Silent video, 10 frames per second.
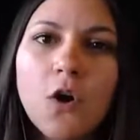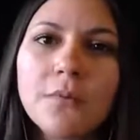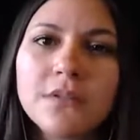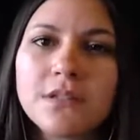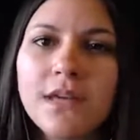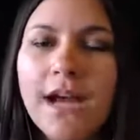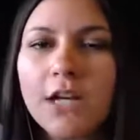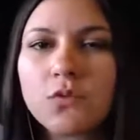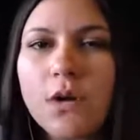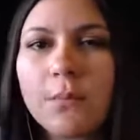open to the
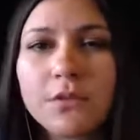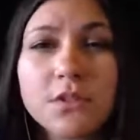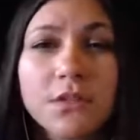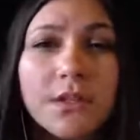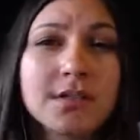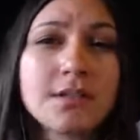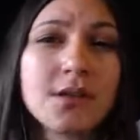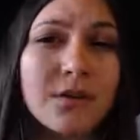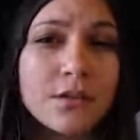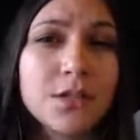actual opportunities that
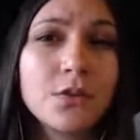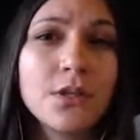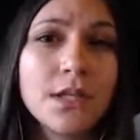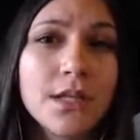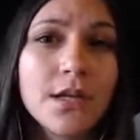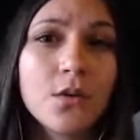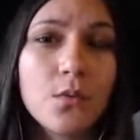are literally like